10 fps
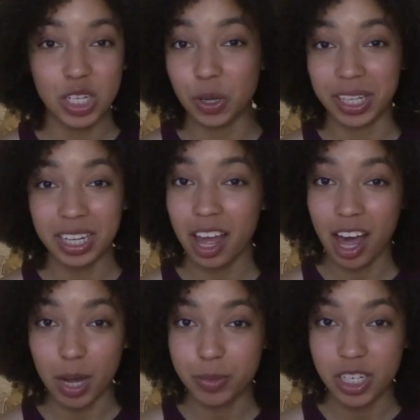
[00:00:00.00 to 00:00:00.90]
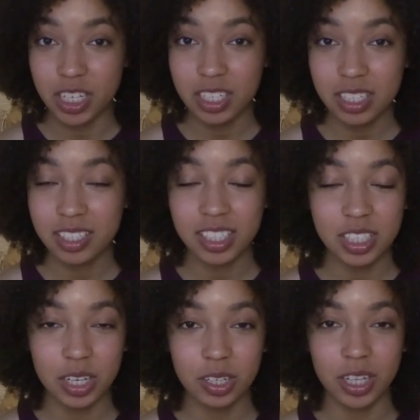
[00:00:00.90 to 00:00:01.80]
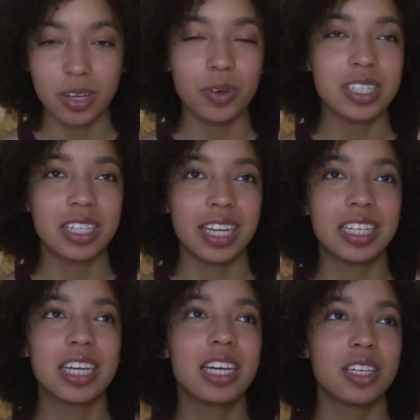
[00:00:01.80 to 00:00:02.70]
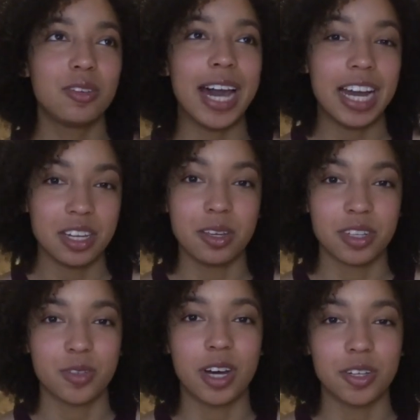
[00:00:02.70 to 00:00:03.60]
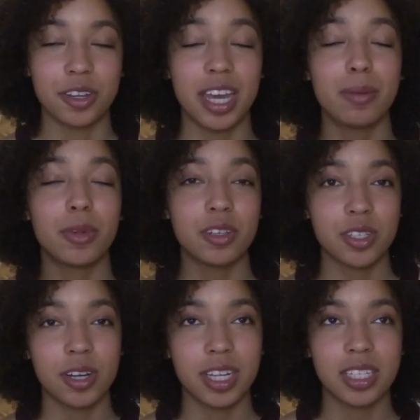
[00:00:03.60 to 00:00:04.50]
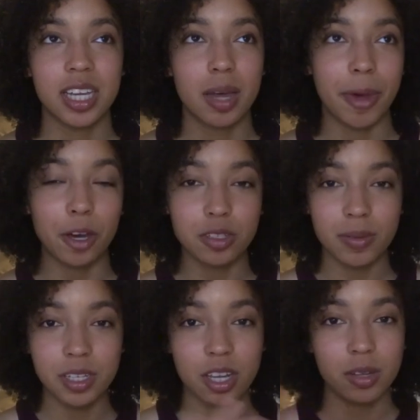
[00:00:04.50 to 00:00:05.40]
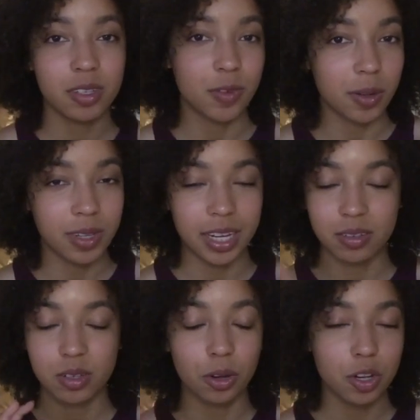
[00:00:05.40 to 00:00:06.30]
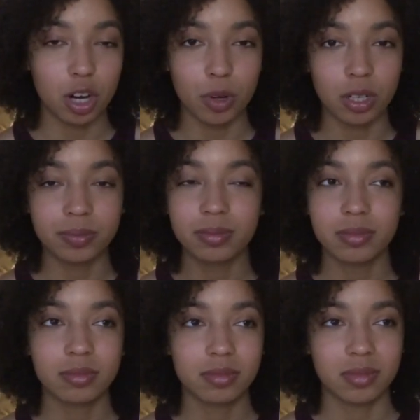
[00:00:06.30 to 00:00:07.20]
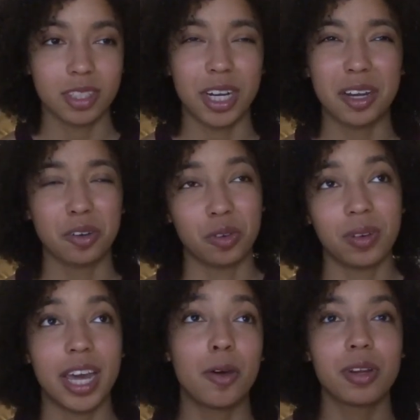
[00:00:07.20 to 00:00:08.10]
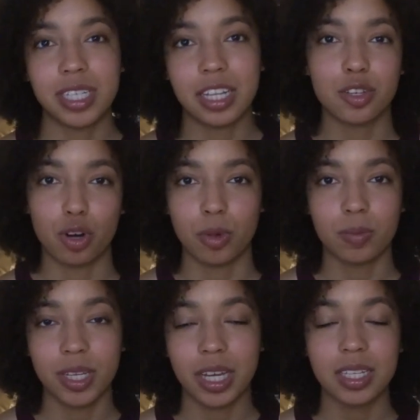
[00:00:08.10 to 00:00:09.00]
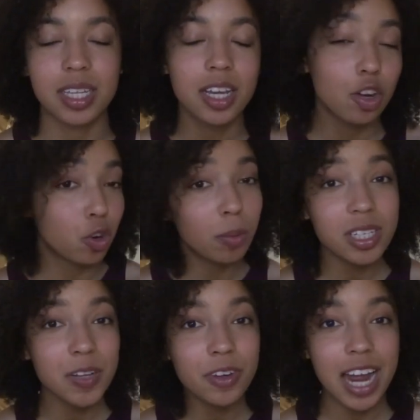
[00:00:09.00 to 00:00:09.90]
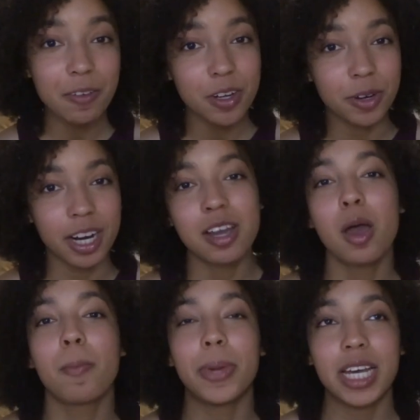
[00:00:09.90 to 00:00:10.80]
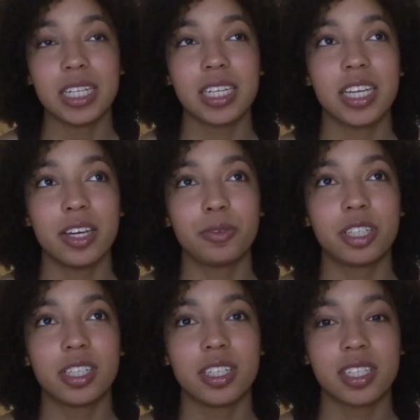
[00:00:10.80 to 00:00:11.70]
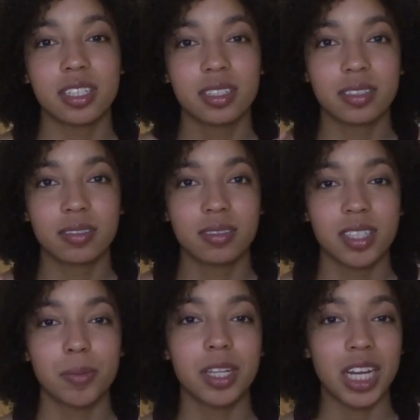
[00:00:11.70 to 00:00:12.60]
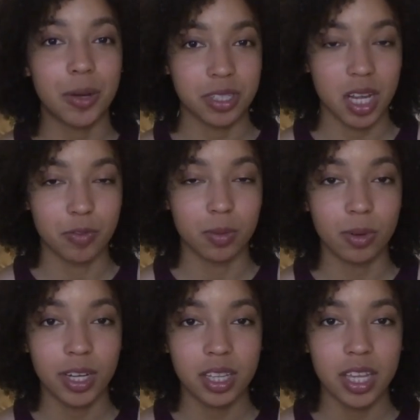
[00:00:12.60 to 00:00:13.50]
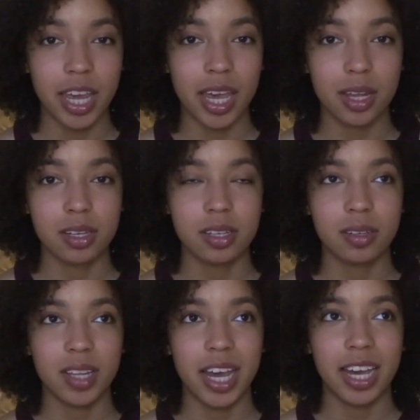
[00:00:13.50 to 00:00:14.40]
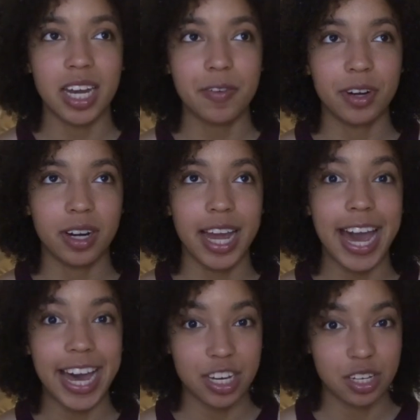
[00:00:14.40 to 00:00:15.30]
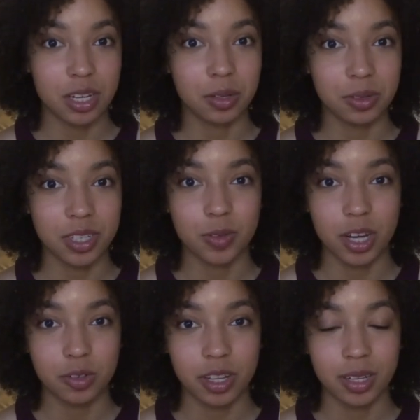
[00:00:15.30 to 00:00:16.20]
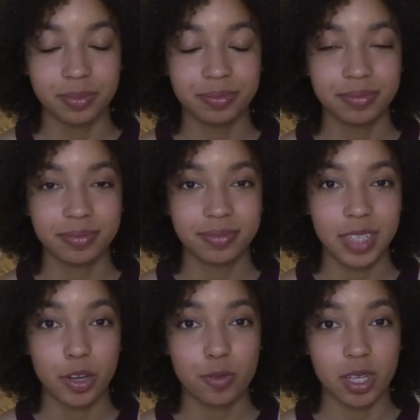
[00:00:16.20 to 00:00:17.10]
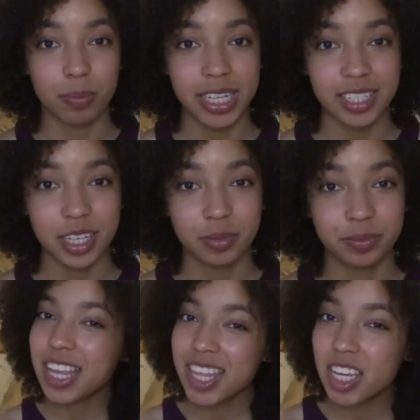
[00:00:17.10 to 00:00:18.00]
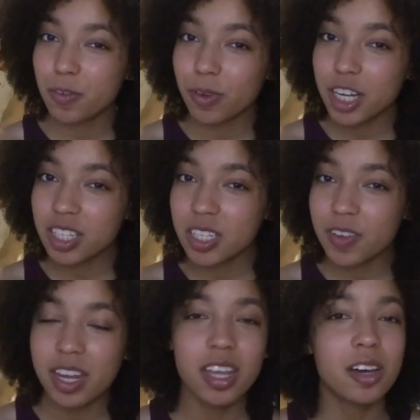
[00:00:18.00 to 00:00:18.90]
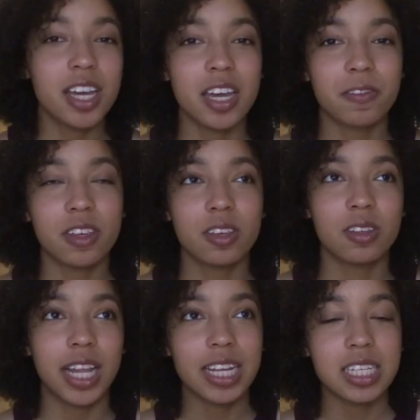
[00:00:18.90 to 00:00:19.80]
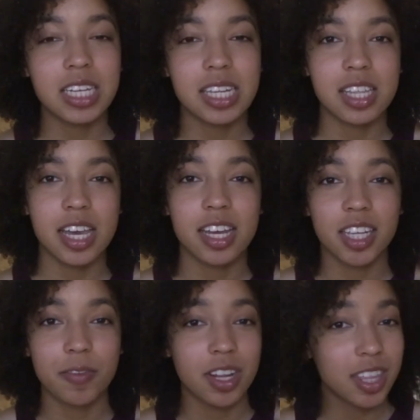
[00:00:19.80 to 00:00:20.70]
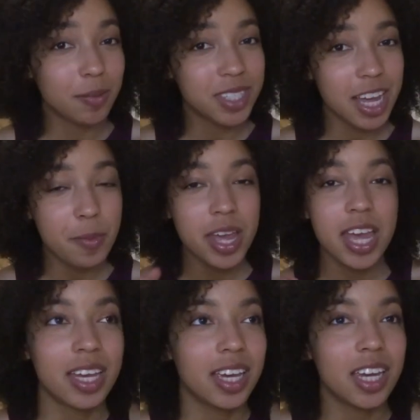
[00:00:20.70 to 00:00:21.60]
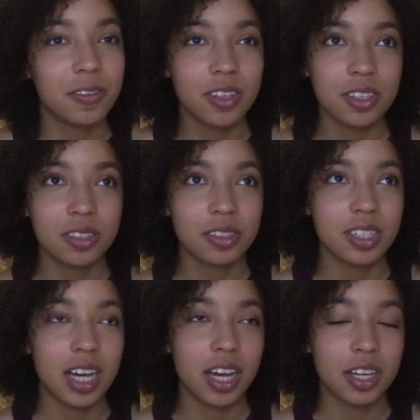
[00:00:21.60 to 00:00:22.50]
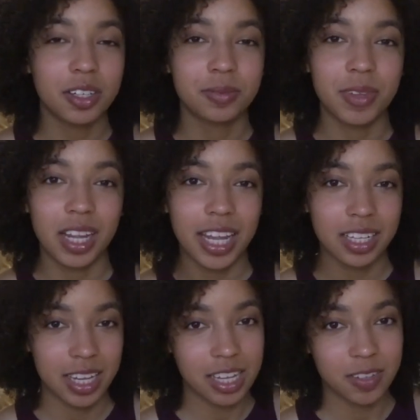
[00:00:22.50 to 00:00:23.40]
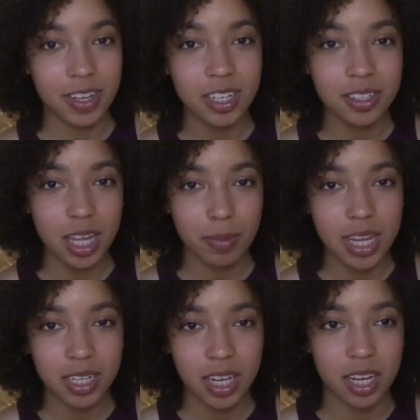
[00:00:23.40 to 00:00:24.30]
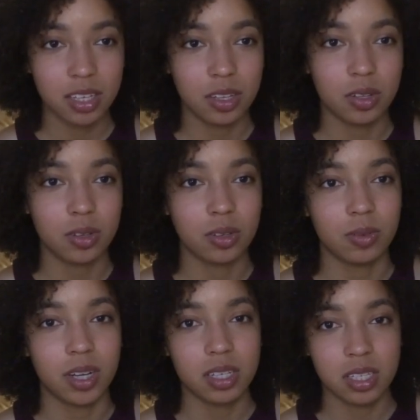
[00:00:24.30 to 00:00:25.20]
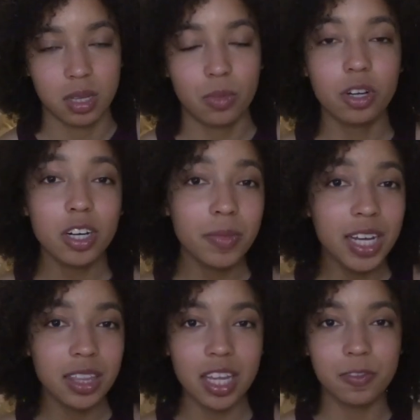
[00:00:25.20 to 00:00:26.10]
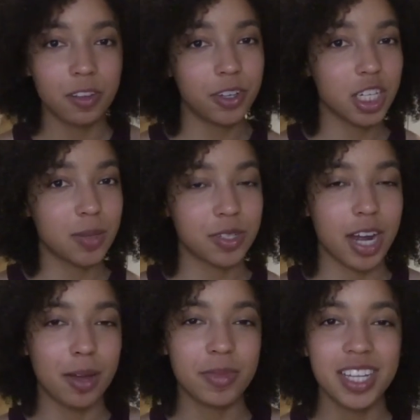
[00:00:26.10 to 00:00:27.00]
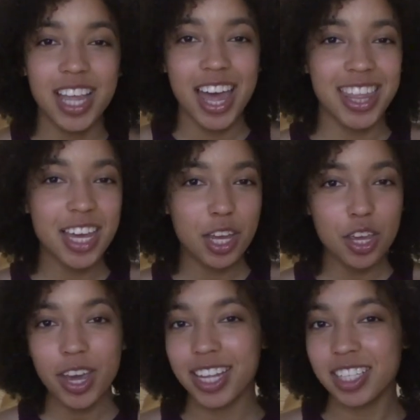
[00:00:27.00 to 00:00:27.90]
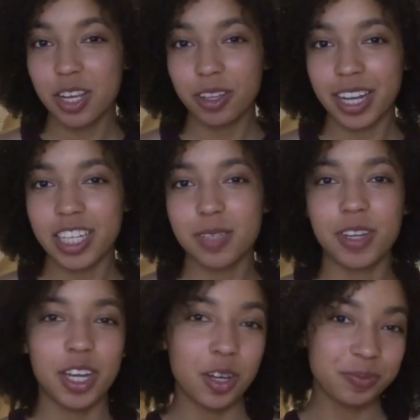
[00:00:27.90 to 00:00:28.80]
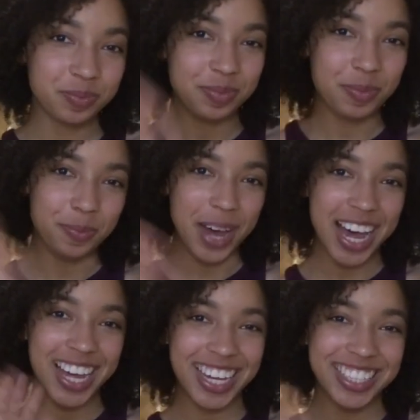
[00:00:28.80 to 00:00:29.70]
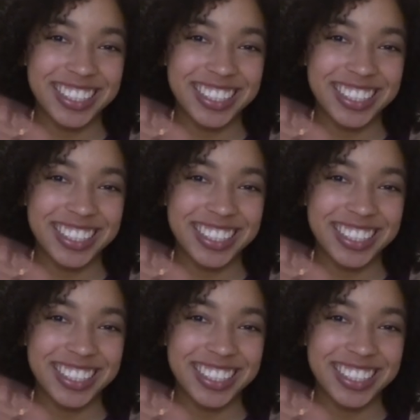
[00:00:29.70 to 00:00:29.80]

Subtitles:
toilet options. So it wasn't like you had to use a squat toilet. And most toilets, my house always felt like totally normal. Or not, I don't want to say that's normal because normal is different everywhere. But it was something that I was comfortable with and I never had to use a squat toilet, which was a blessing. Thank you for watching this video. If you liked it, then give it a thumbs up. If you like the kinds of videos I make and you want to see more of me, then feel free to subscribe. Thank you and see you in the next video. Bye!